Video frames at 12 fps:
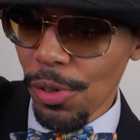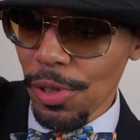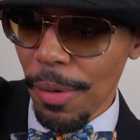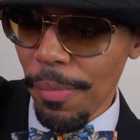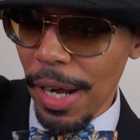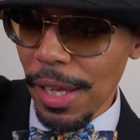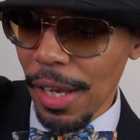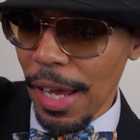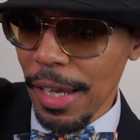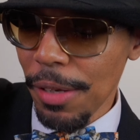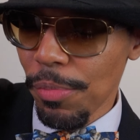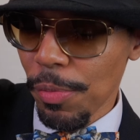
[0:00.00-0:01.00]
I might
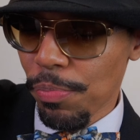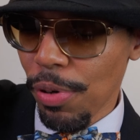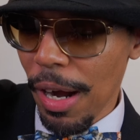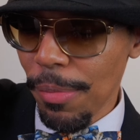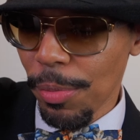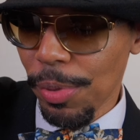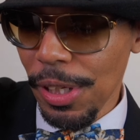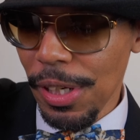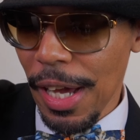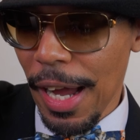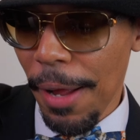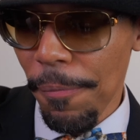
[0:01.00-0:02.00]
like it, but probably
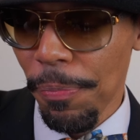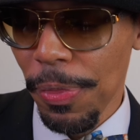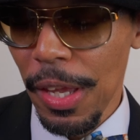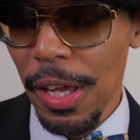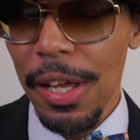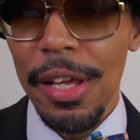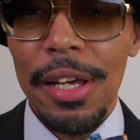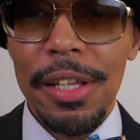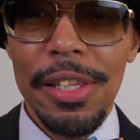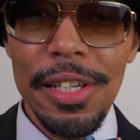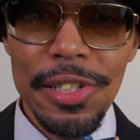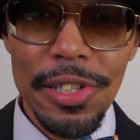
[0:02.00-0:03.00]
not.
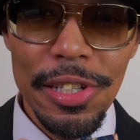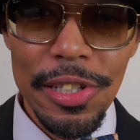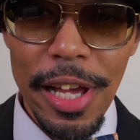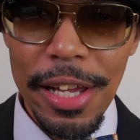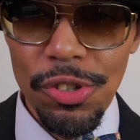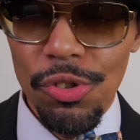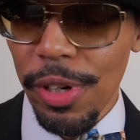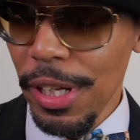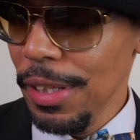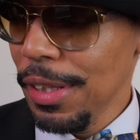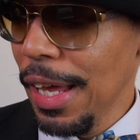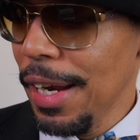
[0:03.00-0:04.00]
This is a
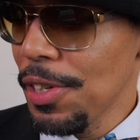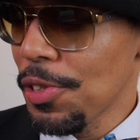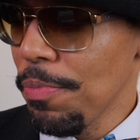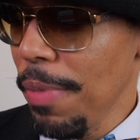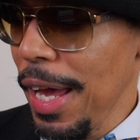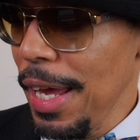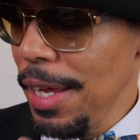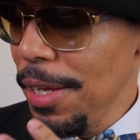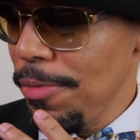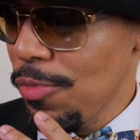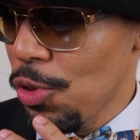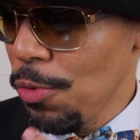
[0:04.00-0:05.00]
drink that is made
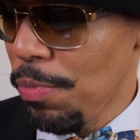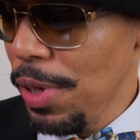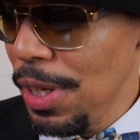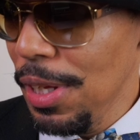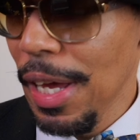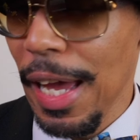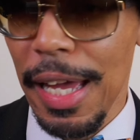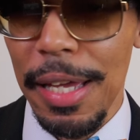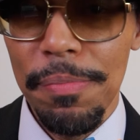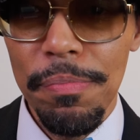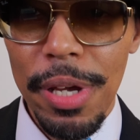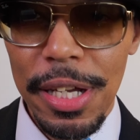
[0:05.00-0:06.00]
to be a
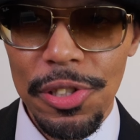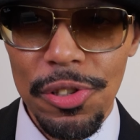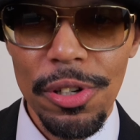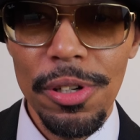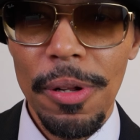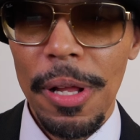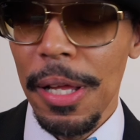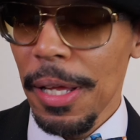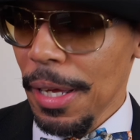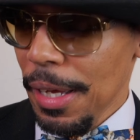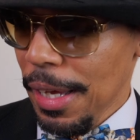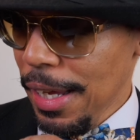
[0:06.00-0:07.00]
mixer.
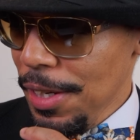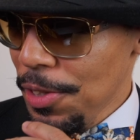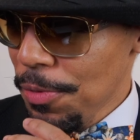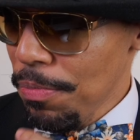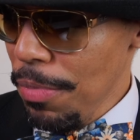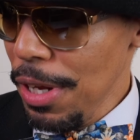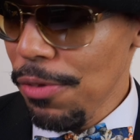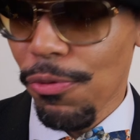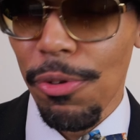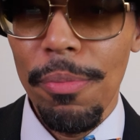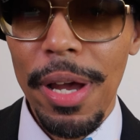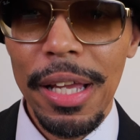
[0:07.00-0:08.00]
It is meant for
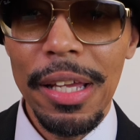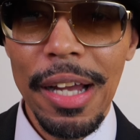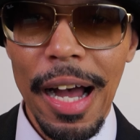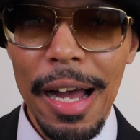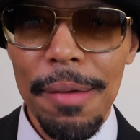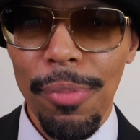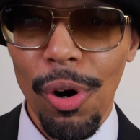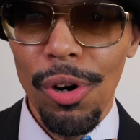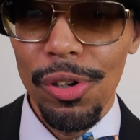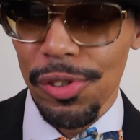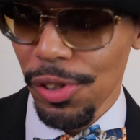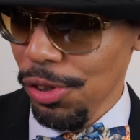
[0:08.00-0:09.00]
making
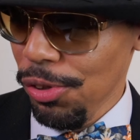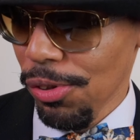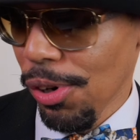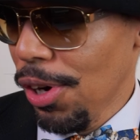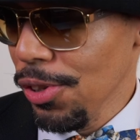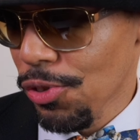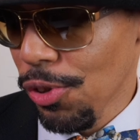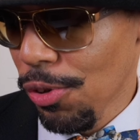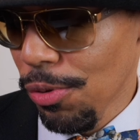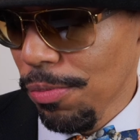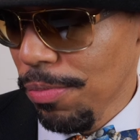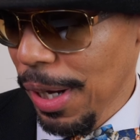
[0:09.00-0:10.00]
highballs, and you can
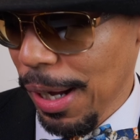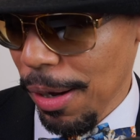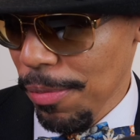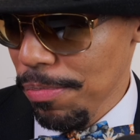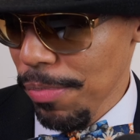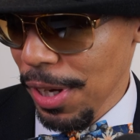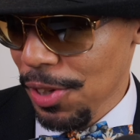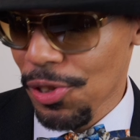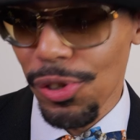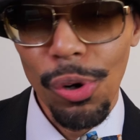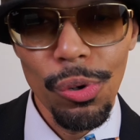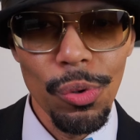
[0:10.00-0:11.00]
also mix
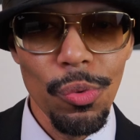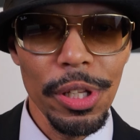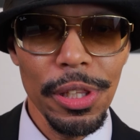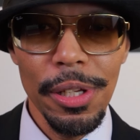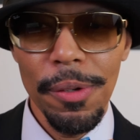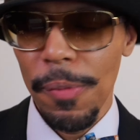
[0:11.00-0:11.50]
soda with it.